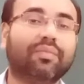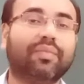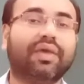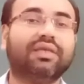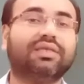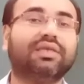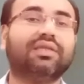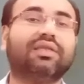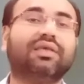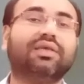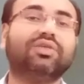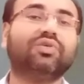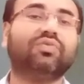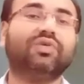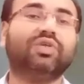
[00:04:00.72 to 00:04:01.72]
basic
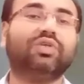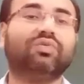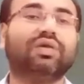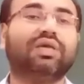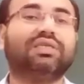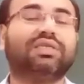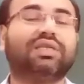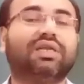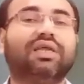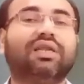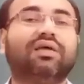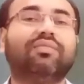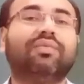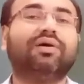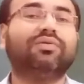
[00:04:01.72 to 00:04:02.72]
things which we have studied
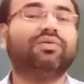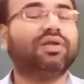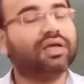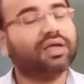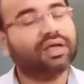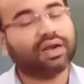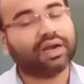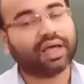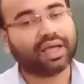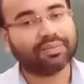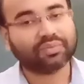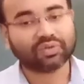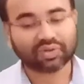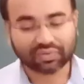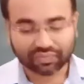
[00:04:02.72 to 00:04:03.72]
about
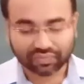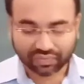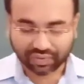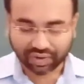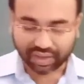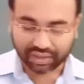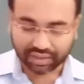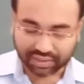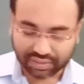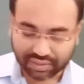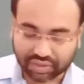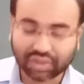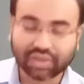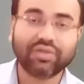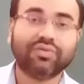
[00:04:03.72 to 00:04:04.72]
types of
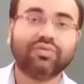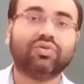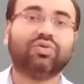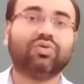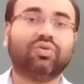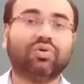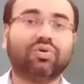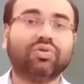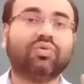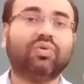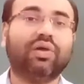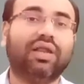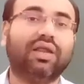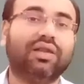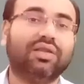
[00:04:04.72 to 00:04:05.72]
triangles. So those who
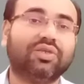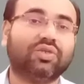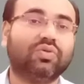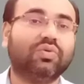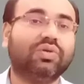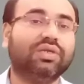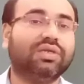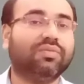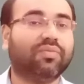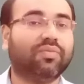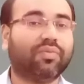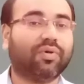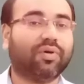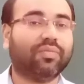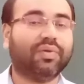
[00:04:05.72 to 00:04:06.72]
had understood
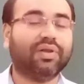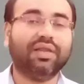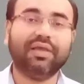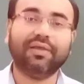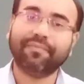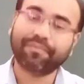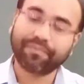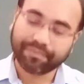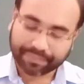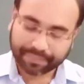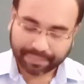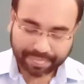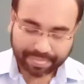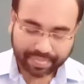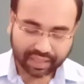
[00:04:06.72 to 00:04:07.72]
it
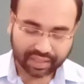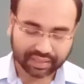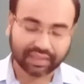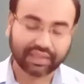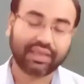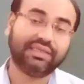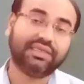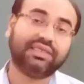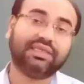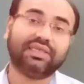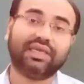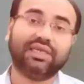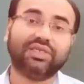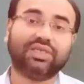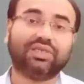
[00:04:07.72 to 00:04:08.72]
properly, the
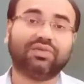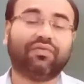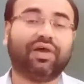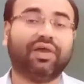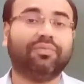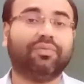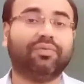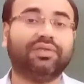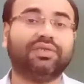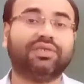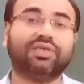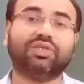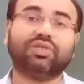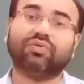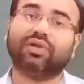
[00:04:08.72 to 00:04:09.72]
exercise
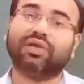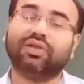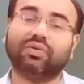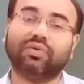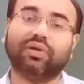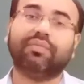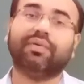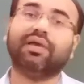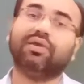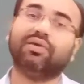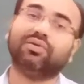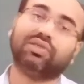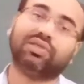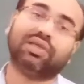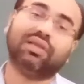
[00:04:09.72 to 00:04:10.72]
5.6 you can do it by
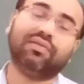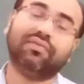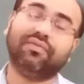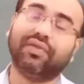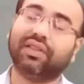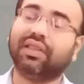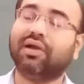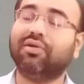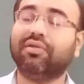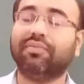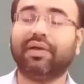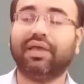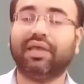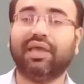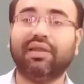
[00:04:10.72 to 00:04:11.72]
yourself without
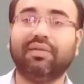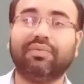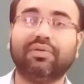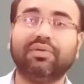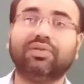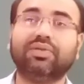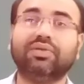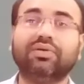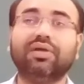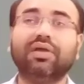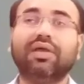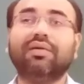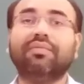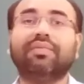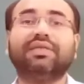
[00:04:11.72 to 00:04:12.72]
my help
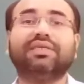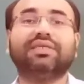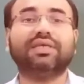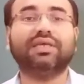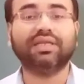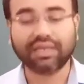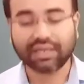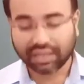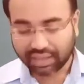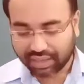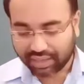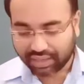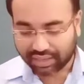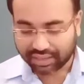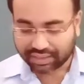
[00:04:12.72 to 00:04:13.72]
also. But still,
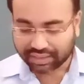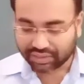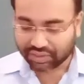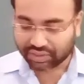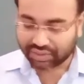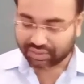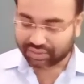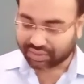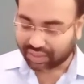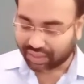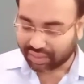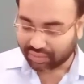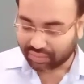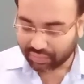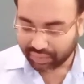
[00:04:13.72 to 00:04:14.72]
let us
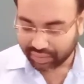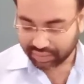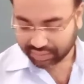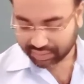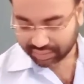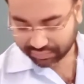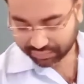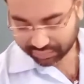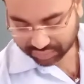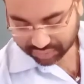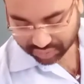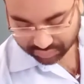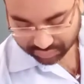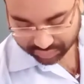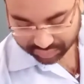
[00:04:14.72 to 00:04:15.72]
start doing the
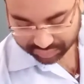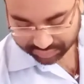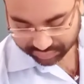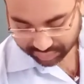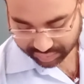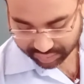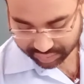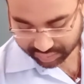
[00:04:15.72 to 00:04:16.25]
first one